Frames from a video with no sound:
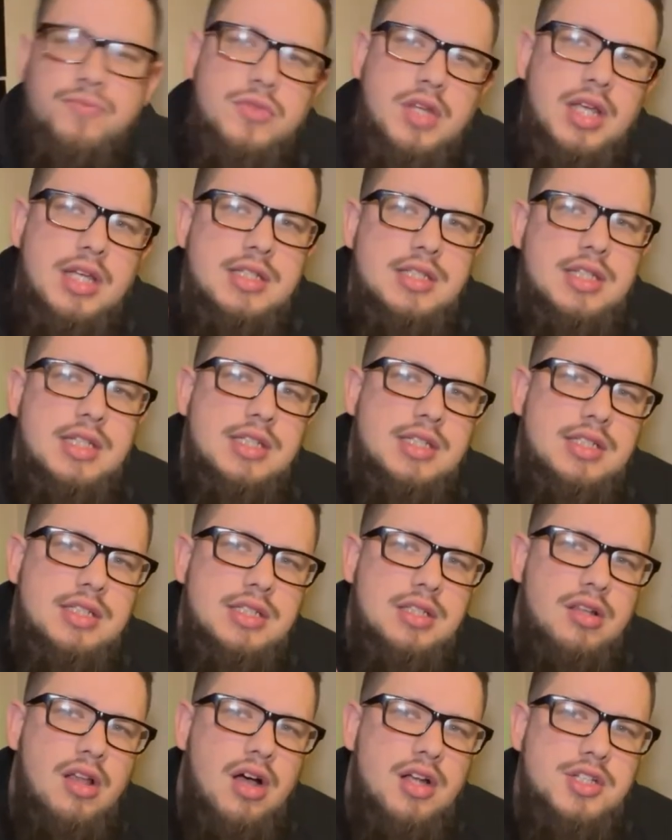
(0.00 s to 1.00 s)
is this
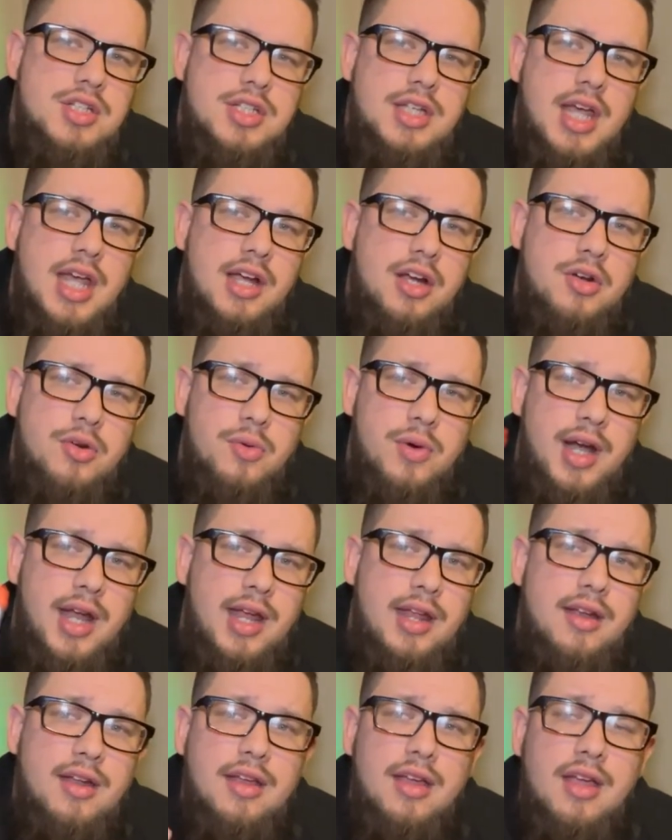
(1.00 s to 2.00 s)
Logitech
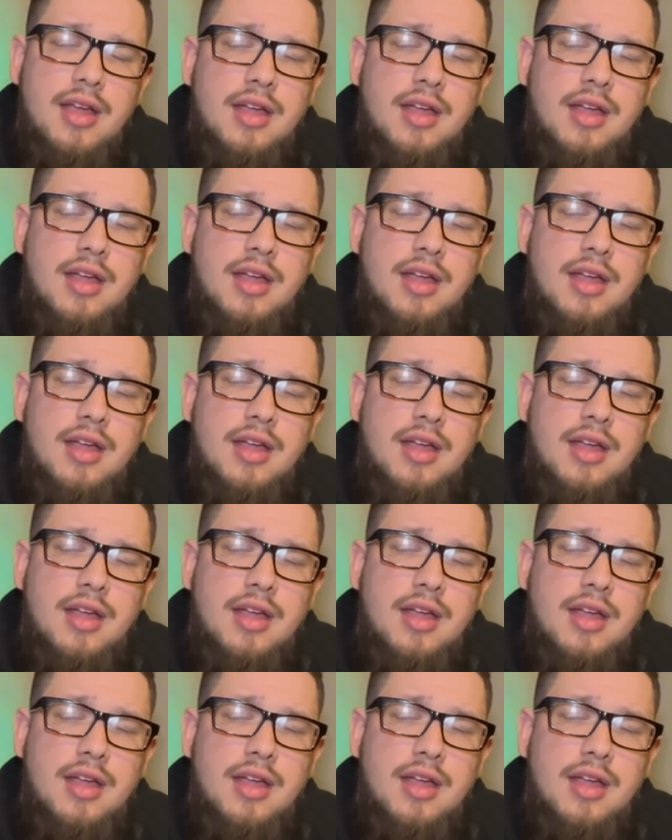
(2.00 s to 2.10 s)
crayon.